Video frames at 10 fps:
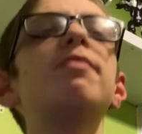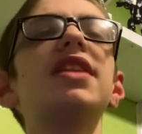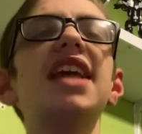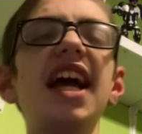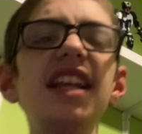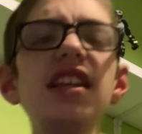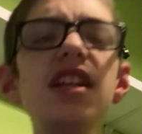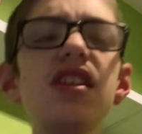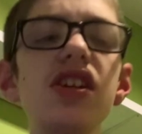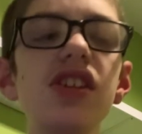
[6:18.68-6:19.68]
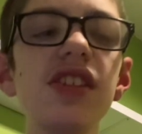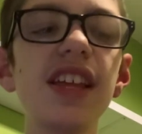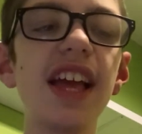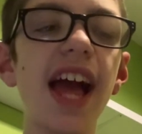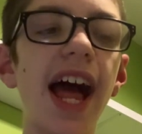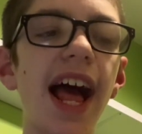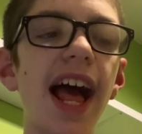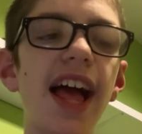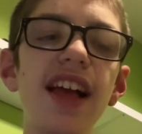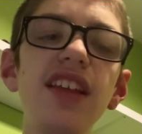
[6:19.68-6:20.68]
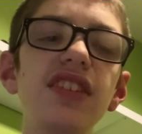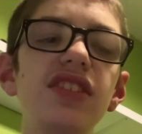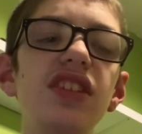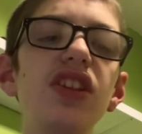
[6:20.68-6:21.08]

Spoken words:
the ending just ends.